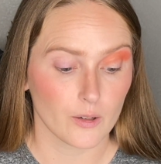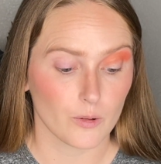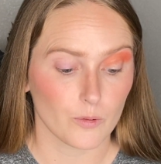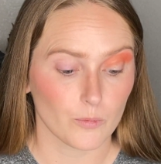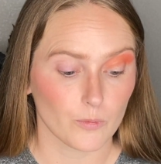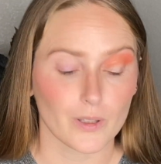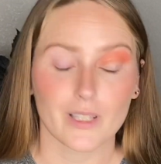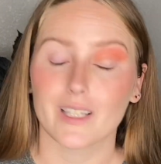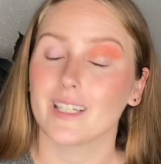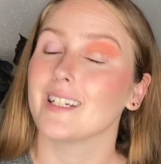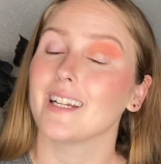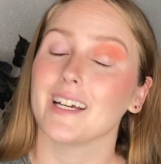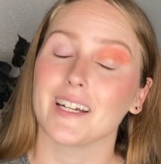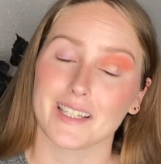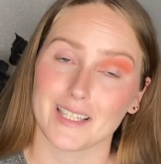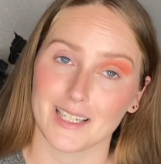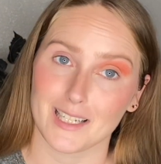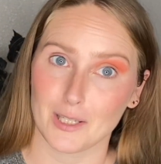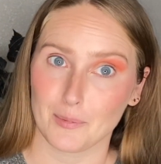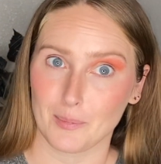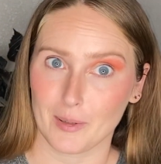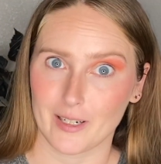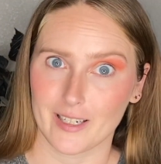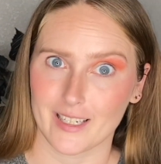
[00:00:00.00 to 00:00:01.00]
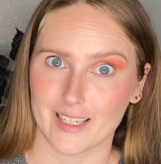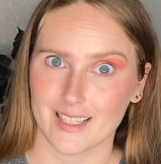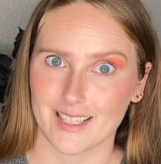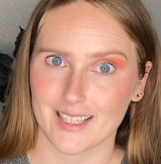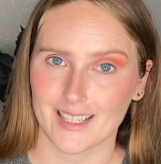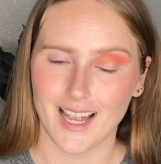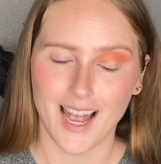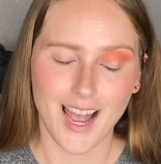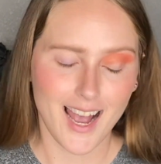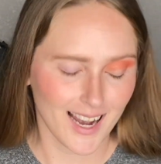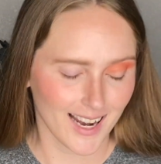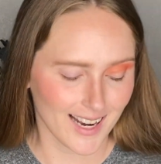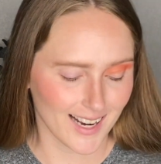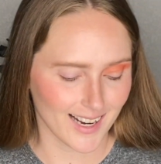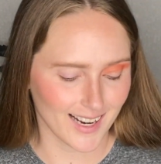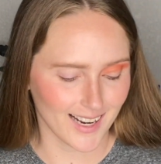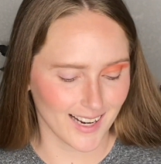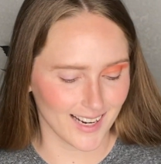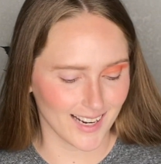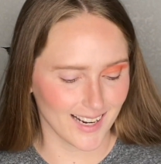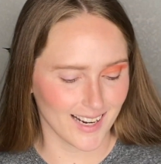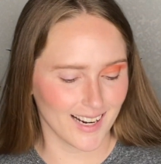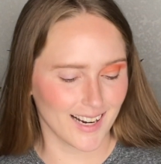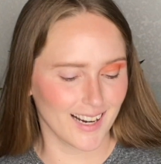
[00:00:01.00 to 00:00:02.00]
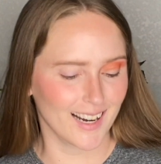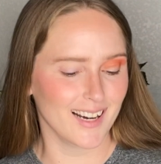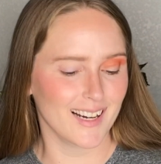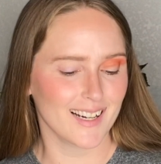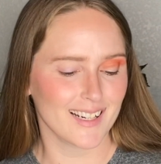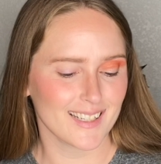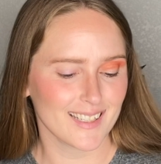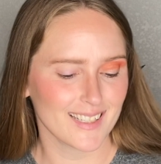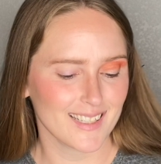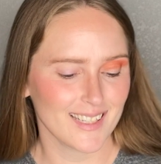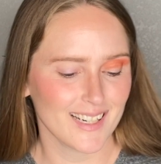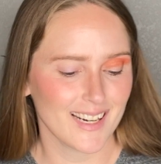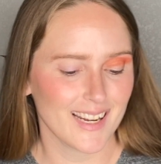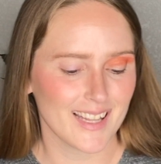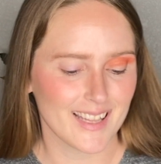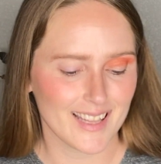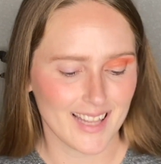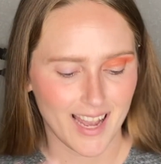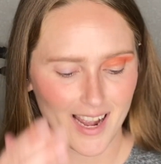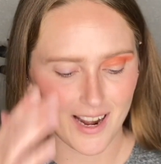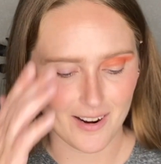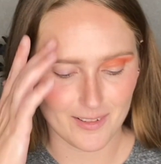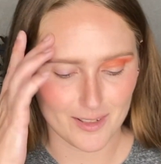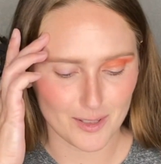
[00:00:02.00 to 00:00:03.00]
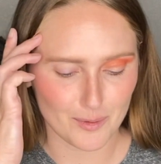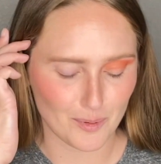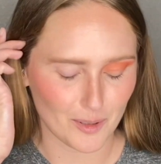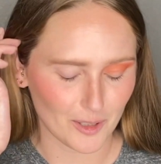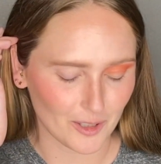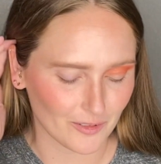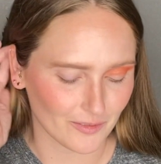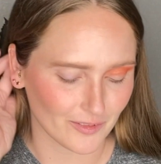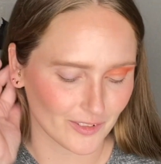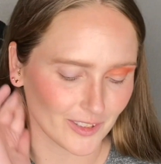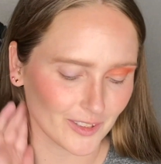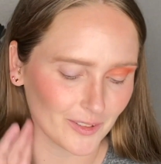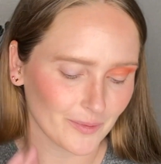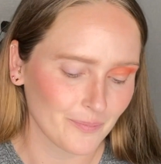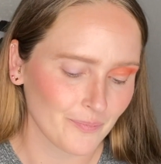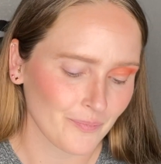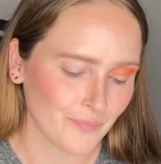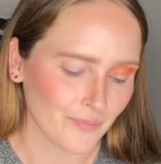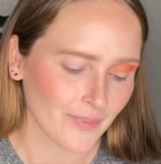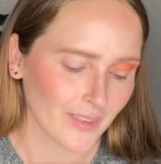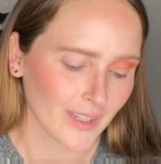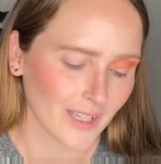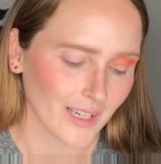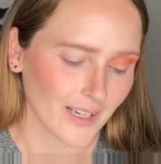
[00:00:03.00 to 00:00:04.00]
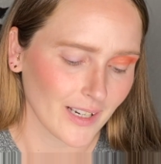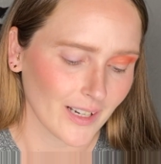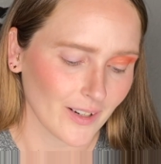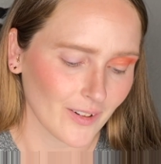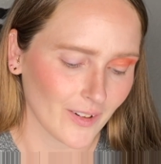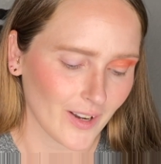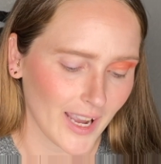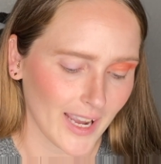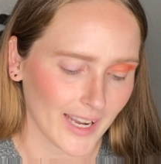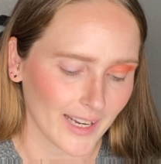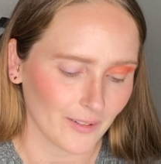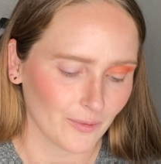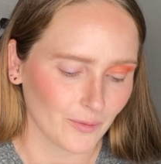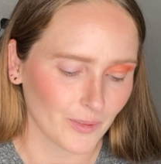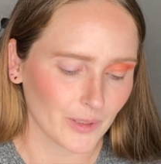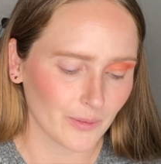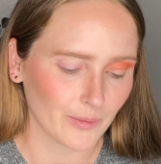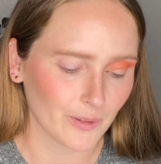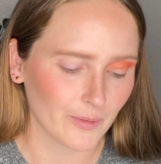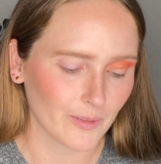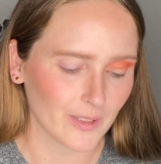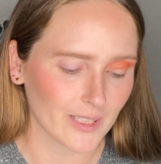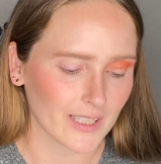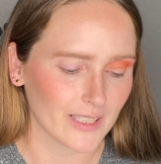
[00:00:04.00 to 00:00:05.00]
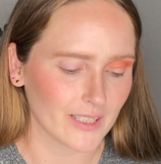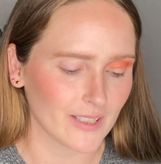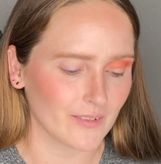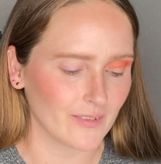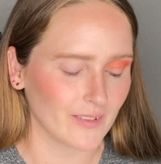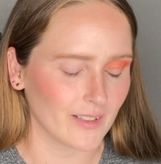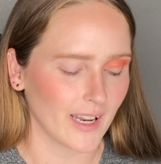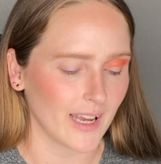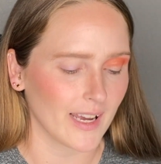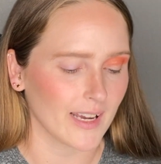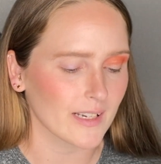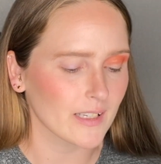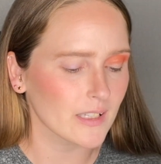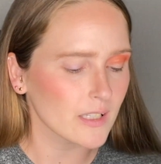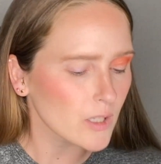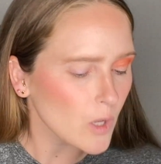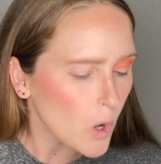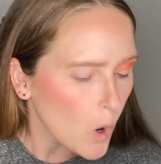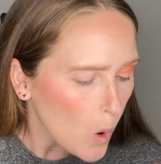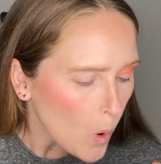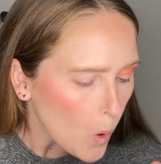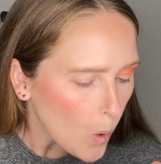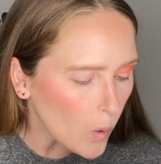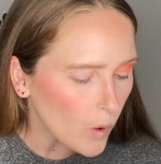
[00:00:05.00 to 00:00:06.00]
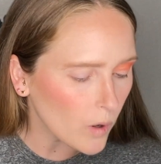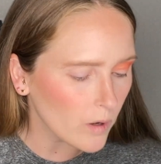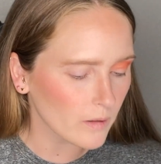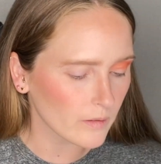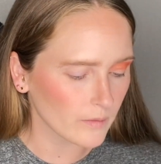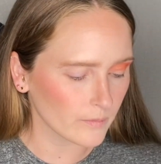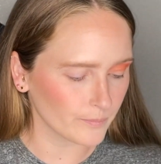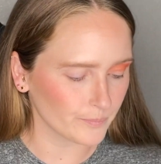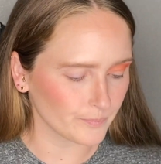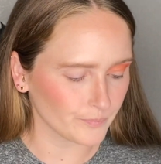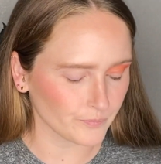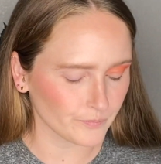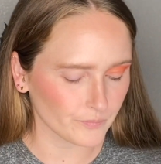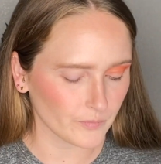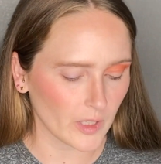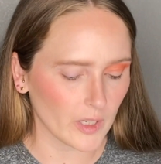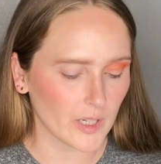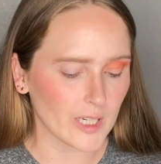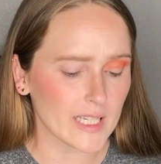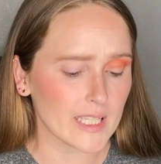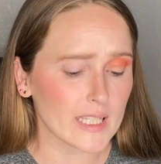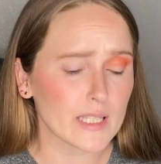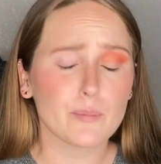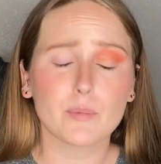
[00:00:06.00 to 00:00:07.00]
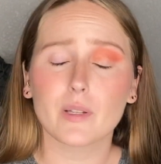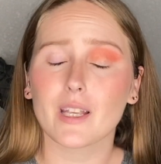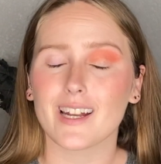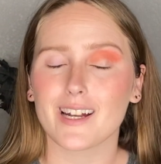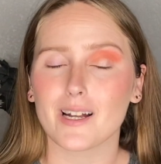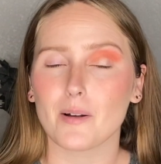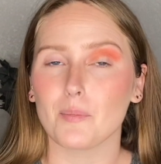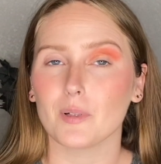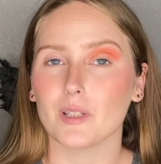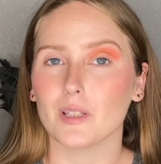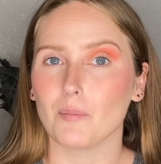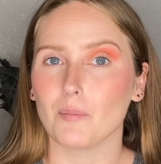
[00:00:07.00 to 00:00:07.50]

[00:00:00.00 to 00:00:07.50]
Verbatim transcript: really nice experience. That was beautiful. Okay, what do we want to do next? There is some kick up in the